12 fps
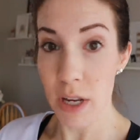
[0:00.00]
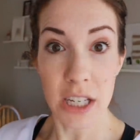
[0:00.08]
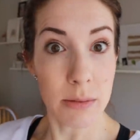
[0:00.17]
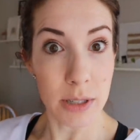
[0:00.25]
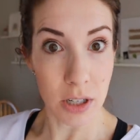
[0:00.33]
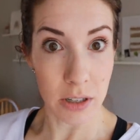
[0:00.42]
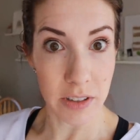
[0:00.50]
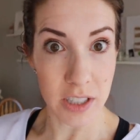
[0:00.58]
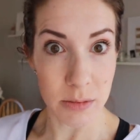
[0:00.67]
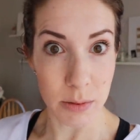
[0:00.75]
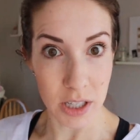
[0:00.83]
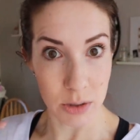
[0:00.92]
makes me
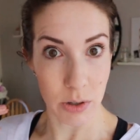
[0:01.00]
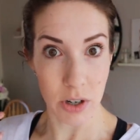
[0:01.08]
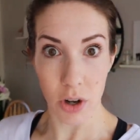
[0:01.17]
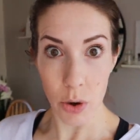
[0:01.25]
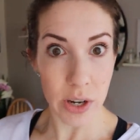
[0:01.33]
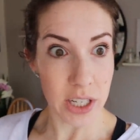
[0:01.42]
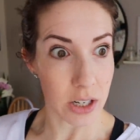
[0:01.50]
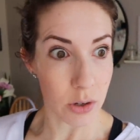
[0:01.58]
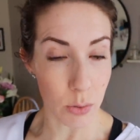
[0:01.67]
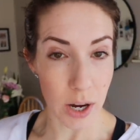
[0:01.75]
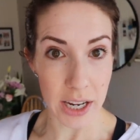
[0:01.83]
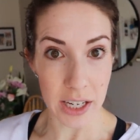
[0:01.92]
nervous because we're going to
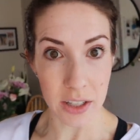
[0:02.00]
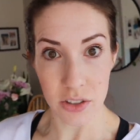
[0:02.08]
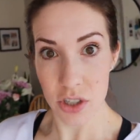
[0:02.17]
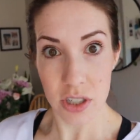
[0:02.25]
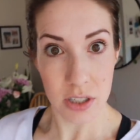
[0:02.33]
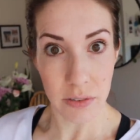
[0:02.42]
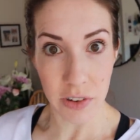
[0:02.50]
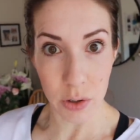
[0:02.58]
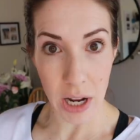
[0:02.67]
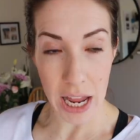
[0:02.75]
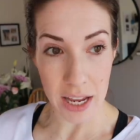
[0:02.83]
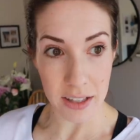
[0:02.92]
Hawaii in just a
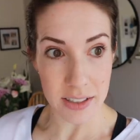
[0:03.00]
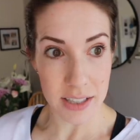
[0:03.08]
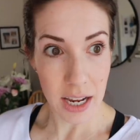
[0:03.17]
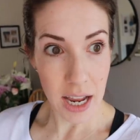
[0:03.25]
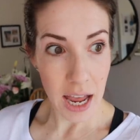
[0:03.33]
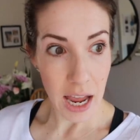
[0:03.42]
few days.